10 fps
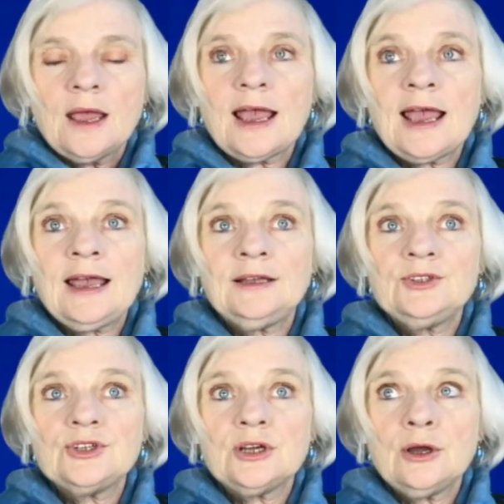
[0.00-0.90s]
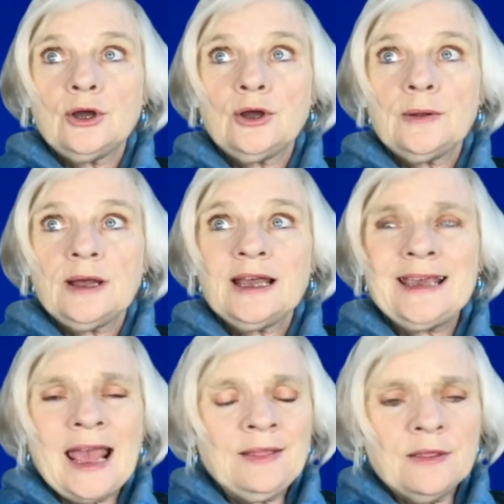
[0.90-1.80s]
And
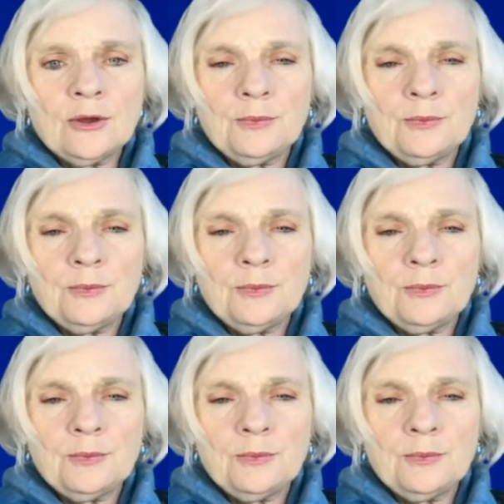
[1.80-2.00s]
again, though,